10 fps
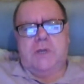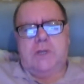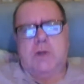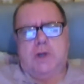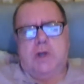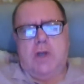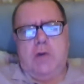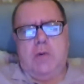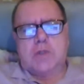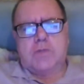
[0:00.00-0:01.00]
doing
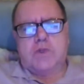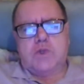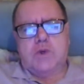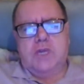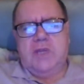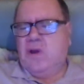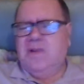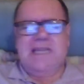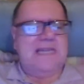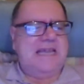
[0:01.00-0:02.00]
clones of Chucky? No, I
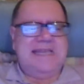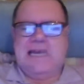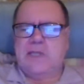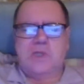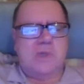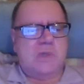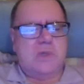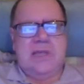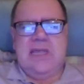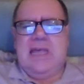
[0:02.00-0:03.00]
didn't like that at all.